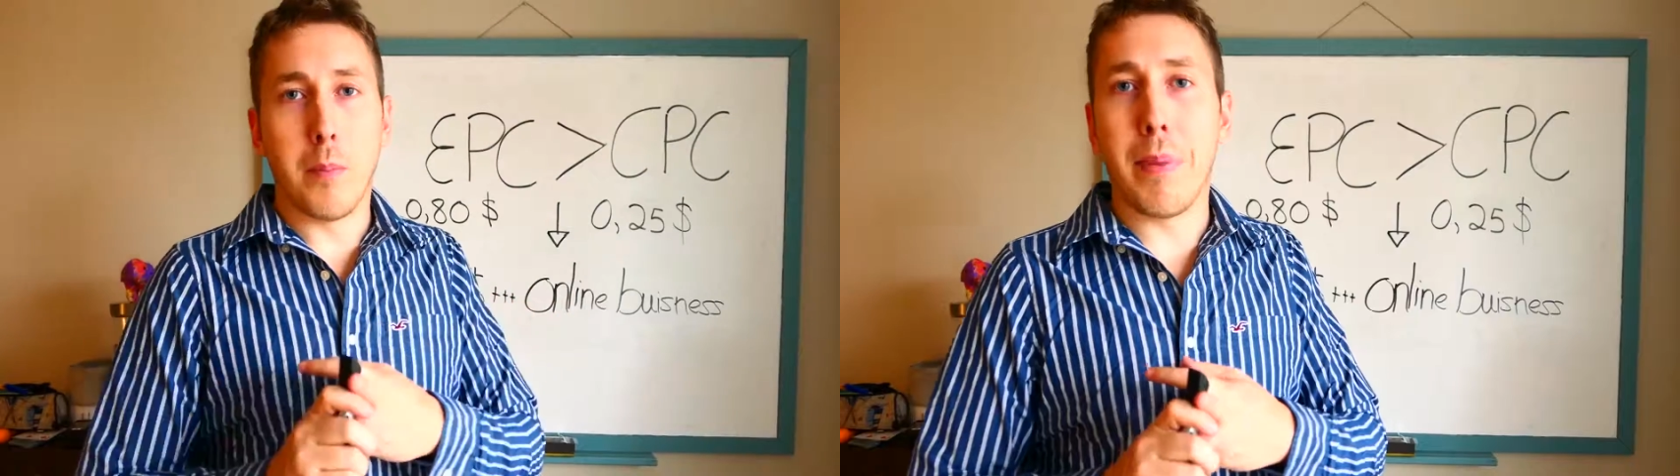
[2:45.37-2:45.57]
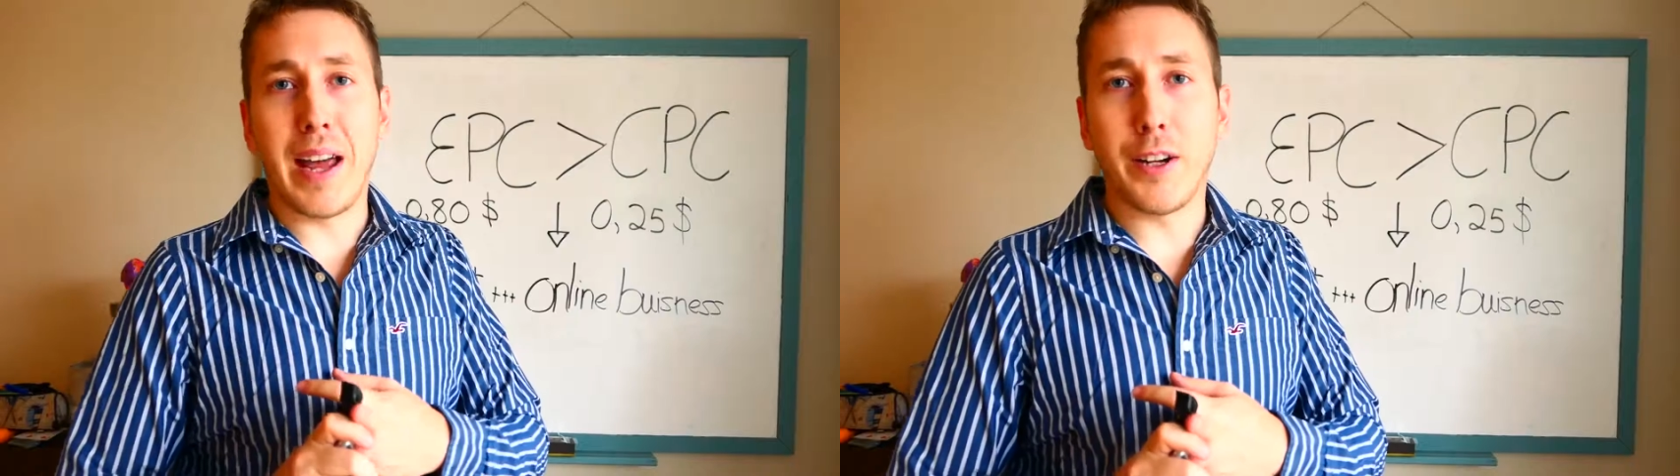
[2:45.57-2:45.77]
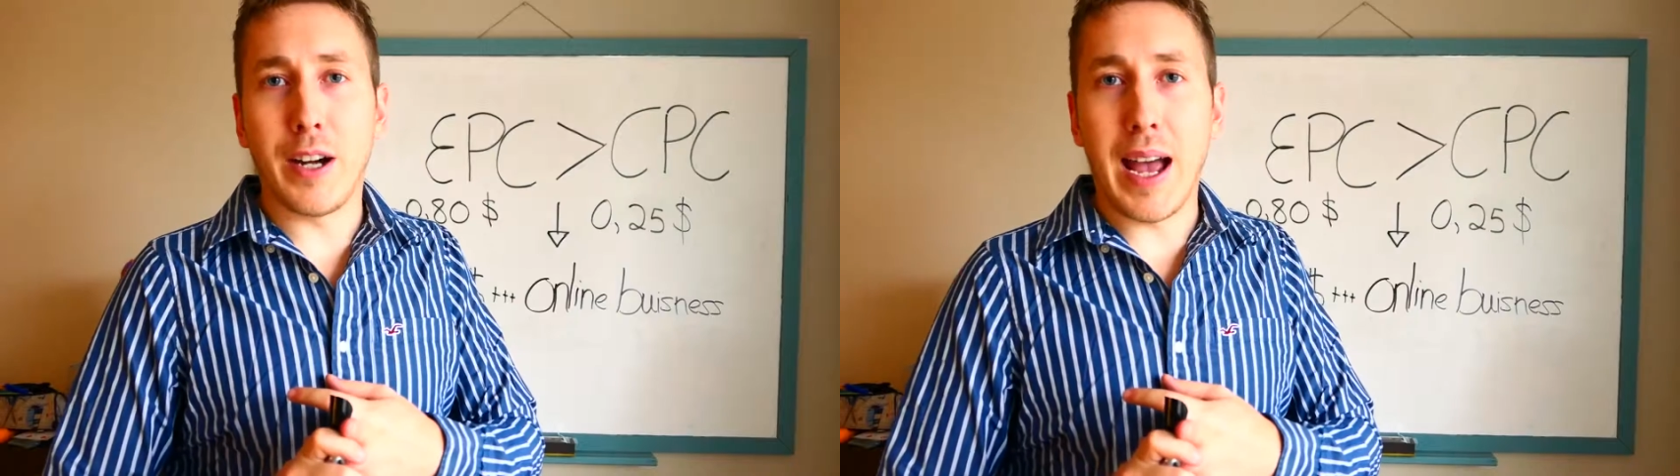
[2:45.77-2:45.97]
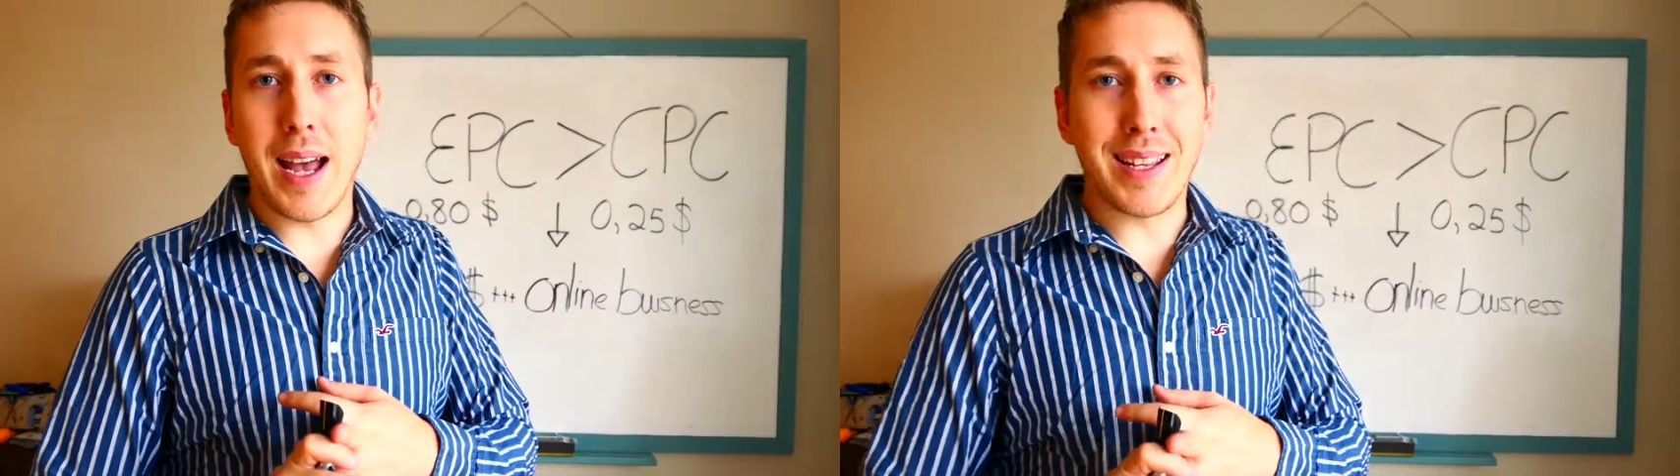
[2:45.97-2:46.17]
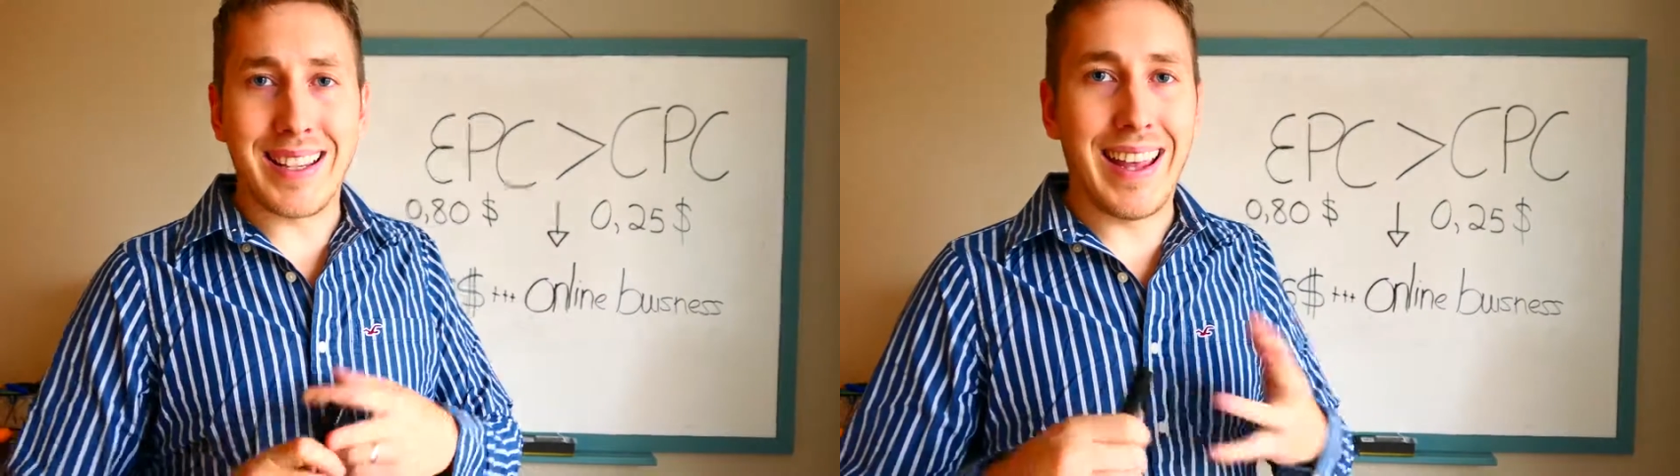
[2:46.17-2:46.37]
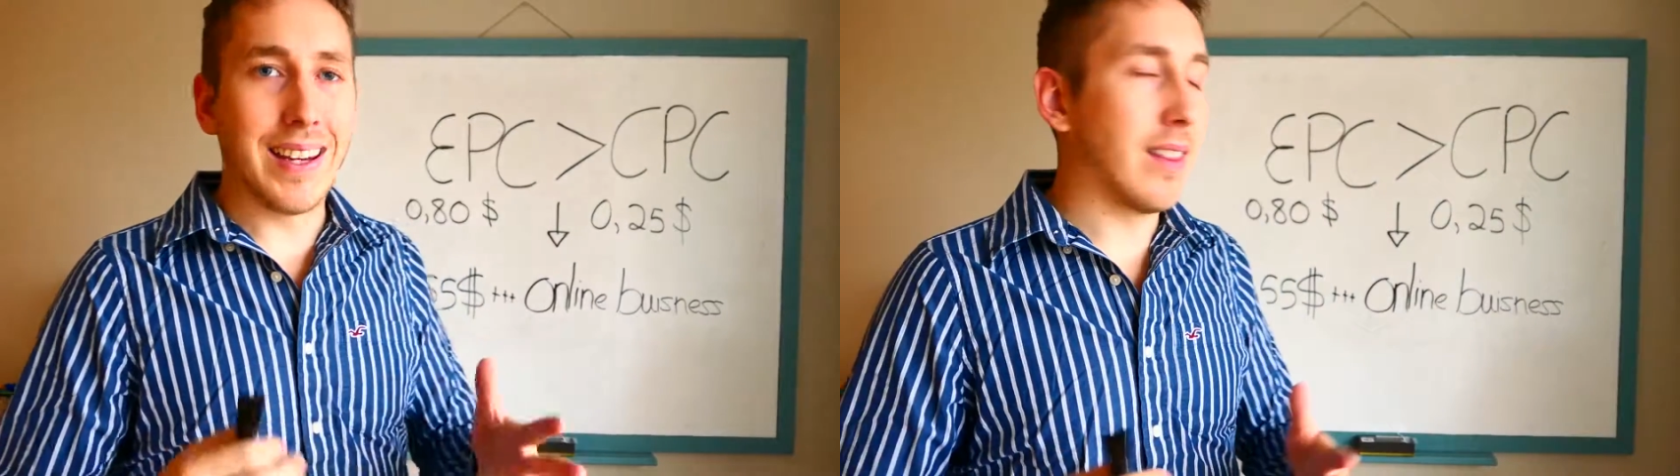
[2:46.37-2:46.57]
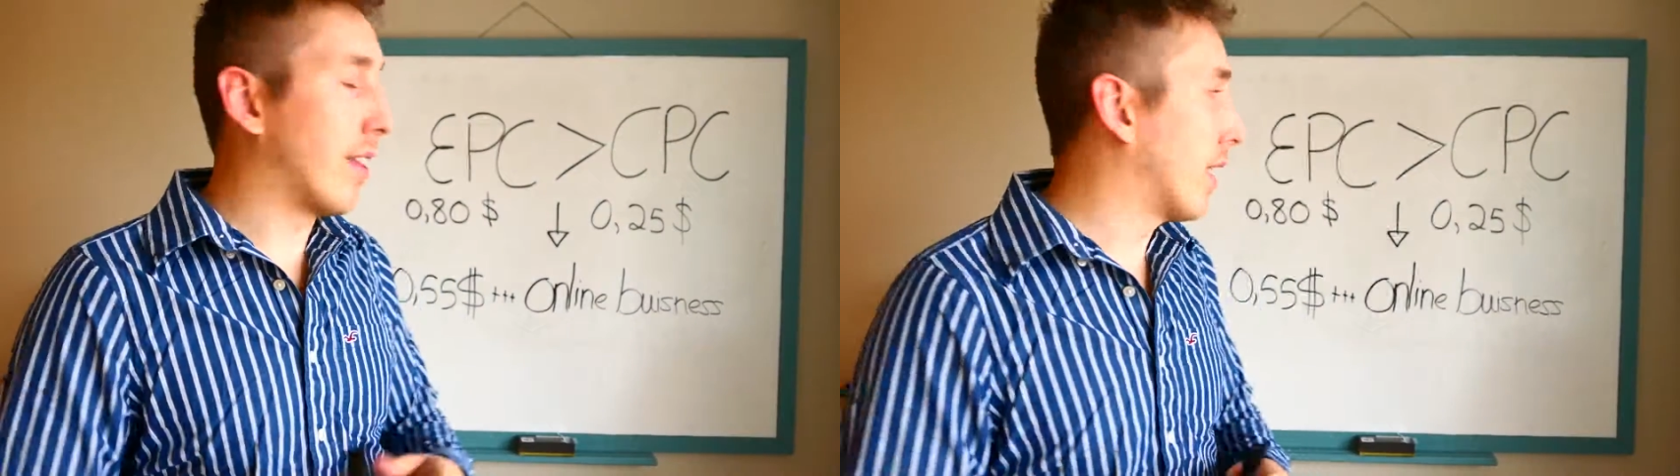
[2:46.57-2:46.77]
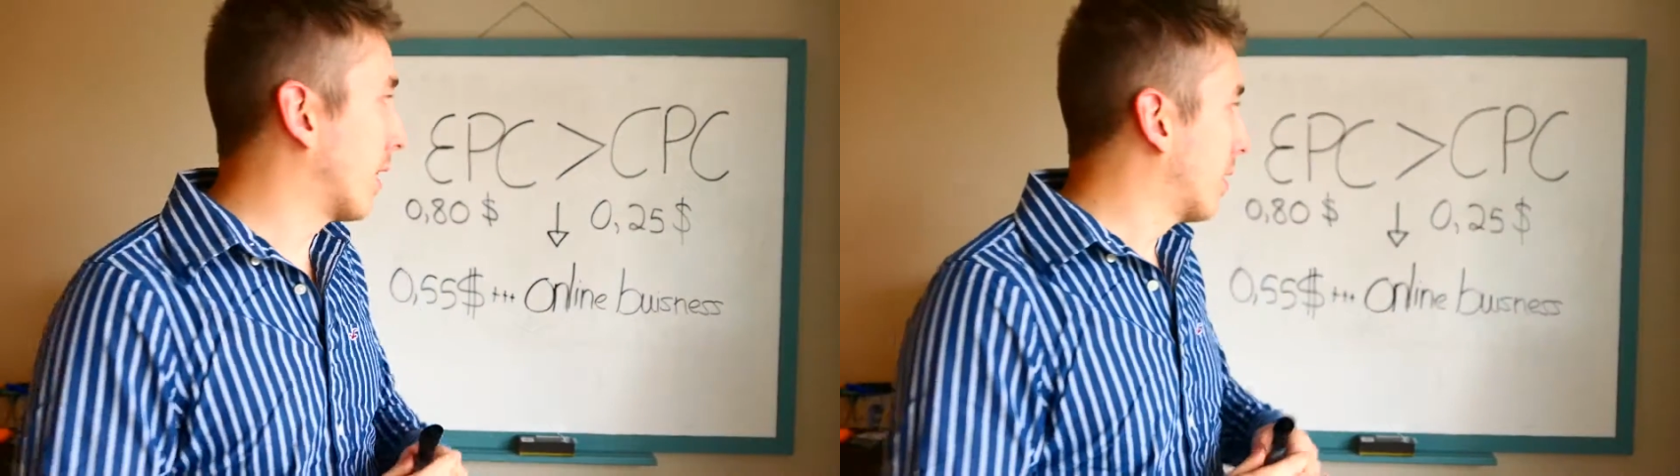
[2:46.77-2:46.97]
banner ads,
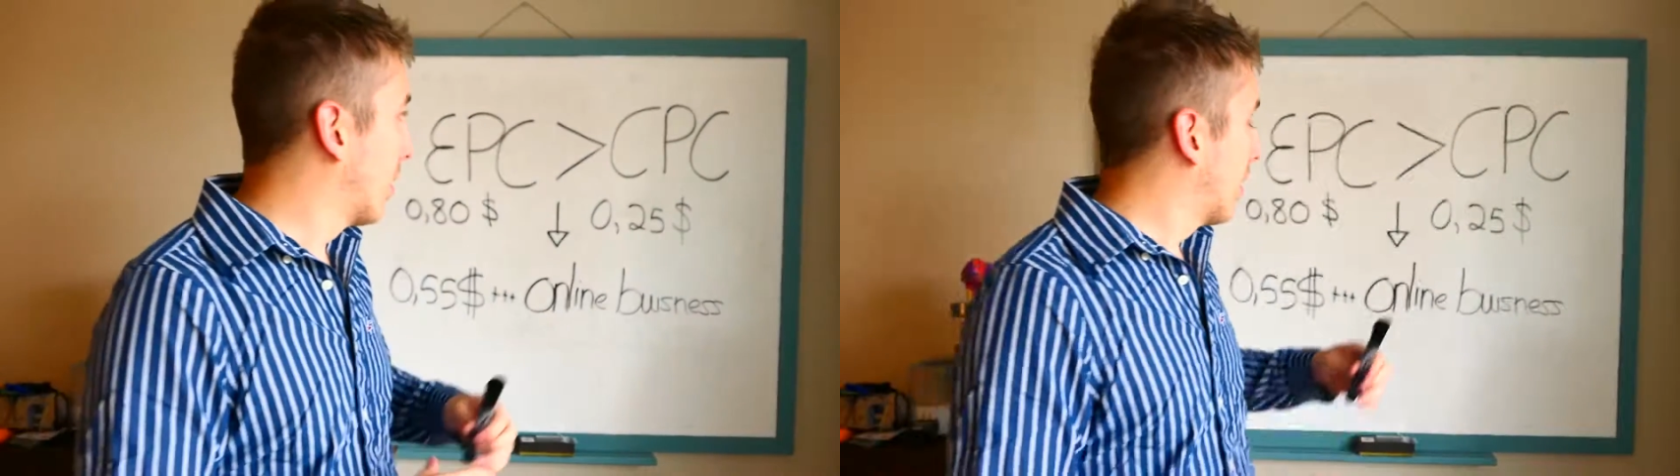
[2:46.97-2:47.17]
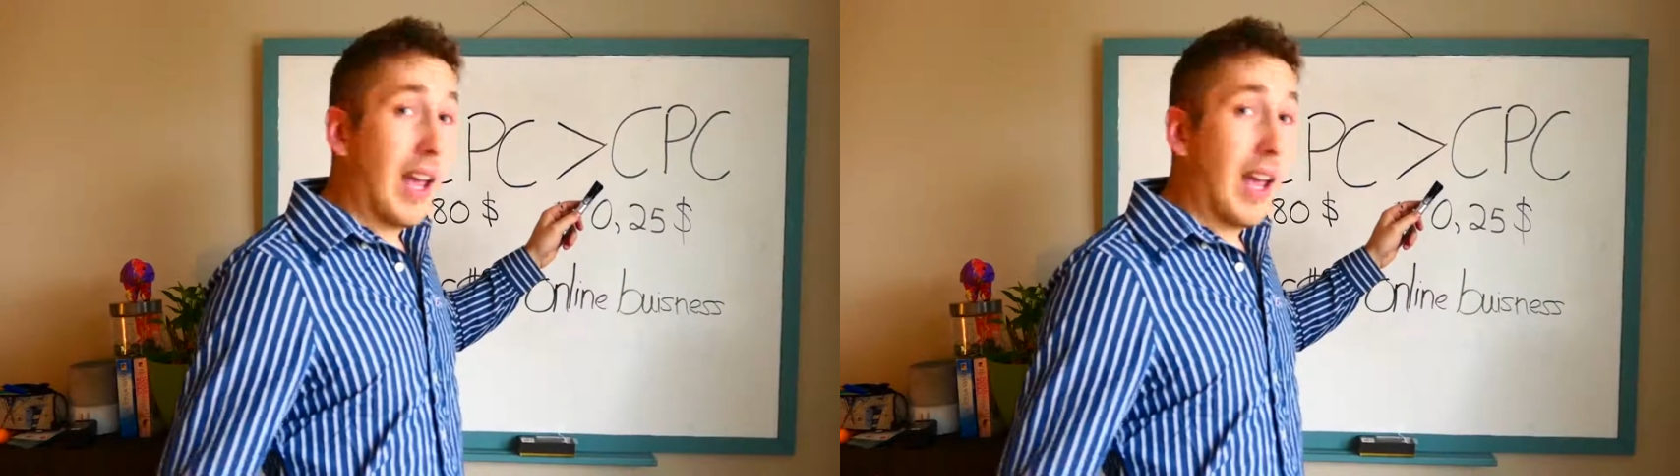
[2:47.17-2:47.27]
anything,